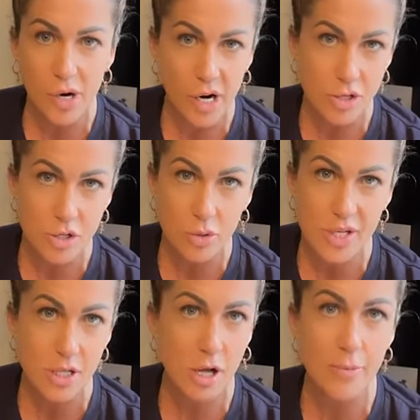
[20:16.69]
where I used to
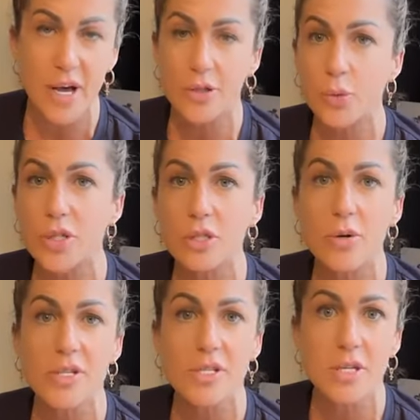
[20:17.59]
always climb out the
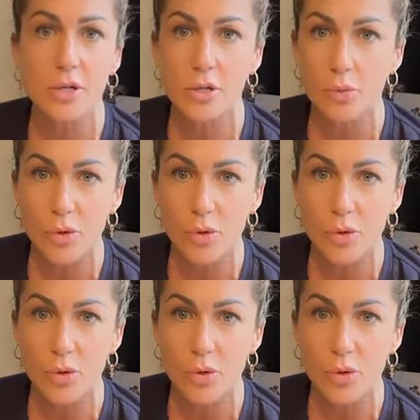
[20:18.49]
window and sit on the